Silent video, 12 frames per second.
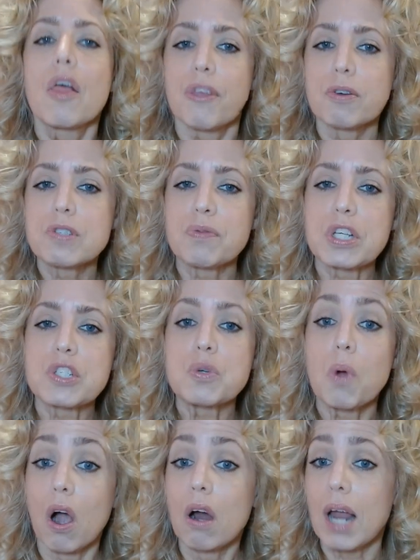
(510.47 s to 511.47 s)
Those of us
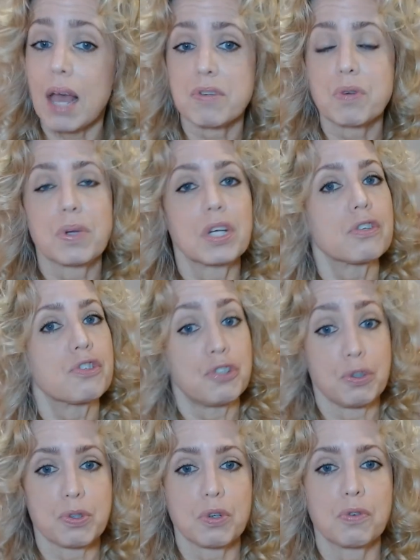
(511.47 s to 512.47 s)
who are avid readers
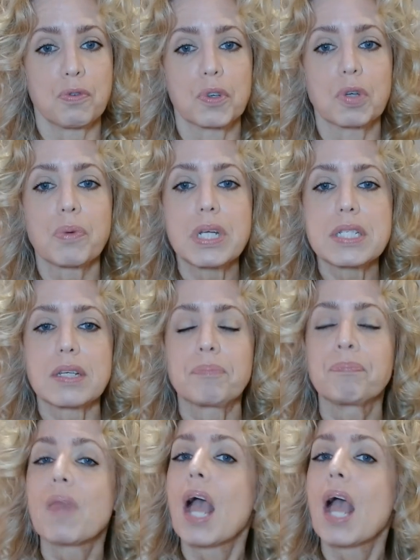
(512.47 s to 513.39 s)
do so for a reason.